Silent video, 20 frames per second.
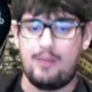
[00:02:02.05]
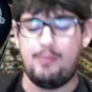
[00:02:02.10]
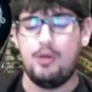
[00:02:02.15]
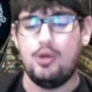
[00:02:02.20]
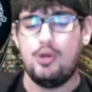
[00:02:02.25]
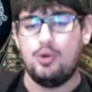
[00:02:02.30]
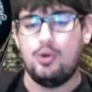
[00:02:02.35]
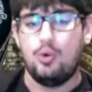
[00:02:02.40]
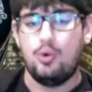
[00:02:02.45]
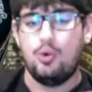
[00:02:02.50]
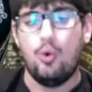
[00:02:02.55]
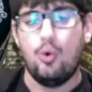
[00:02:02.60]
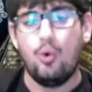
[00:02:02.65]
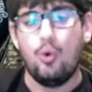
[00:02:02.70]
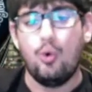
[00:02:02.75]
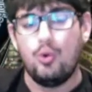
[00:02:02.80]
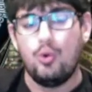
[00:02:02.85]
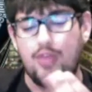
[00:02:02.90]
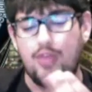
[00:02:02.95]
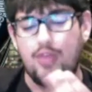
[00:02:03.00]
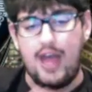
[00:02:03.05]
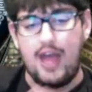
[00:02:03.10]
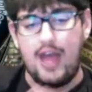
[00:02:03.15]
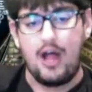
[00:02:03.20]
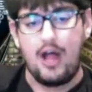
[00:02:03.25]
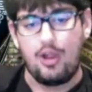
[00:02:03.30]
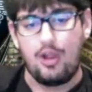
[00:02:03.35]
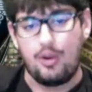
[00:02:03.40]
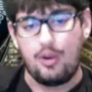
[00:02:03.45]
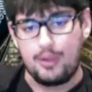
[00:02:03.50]
Who the hell are
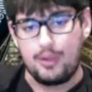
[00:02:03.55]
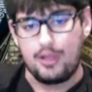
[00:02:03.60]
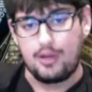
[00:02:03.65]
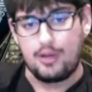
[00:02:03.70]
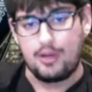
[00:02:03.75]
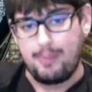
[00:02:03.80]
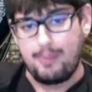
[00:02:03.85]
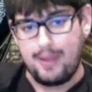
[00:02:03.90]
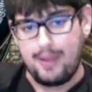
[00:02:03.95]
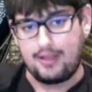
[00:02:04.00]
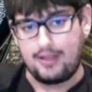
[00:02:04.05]
we going to pick?